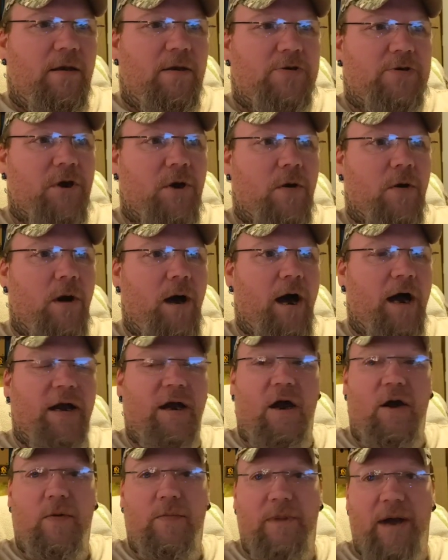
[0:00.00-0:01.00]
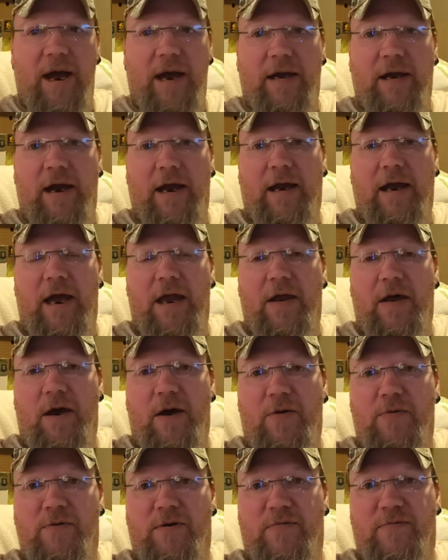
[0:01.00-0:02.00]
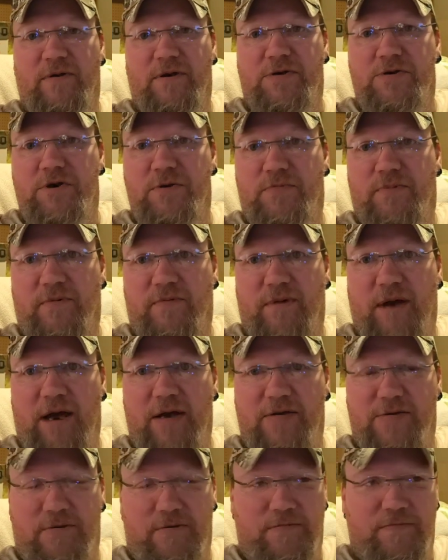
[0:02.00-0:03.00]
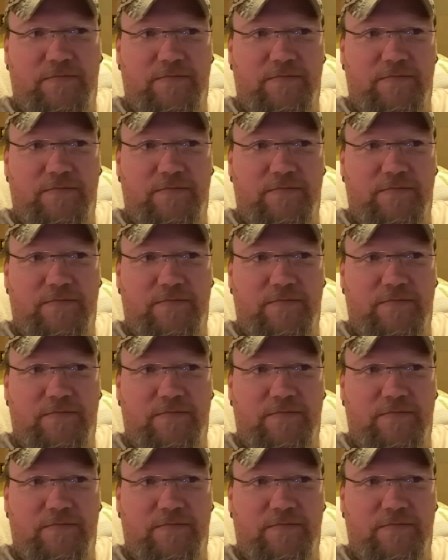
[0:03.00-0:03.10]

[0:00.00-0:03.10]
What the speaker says: So I called back. I got a hold of a supervisor.